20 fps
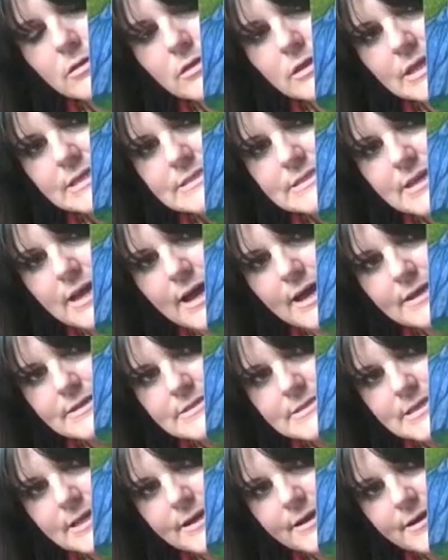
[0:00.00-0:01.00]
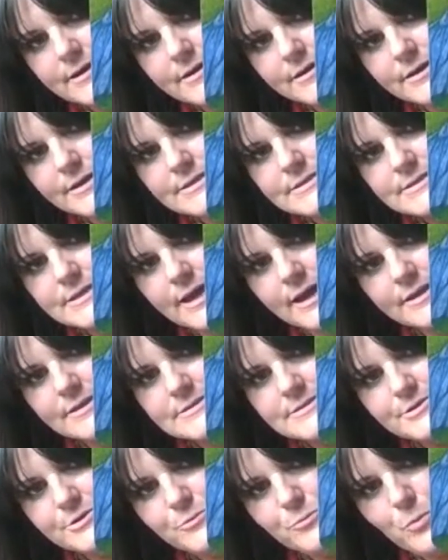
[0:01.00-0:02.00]
This guy's there. He's got
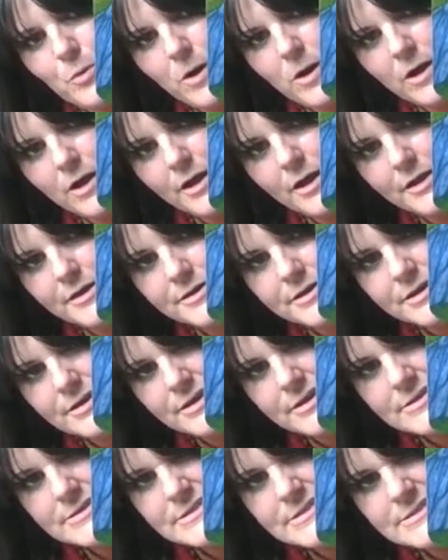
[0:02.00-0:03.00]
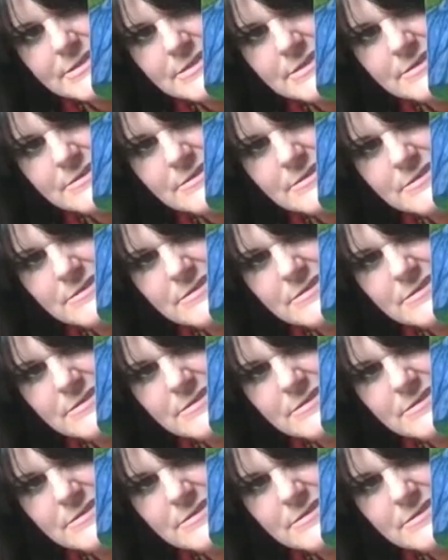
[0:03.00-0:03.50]
his little wand and he's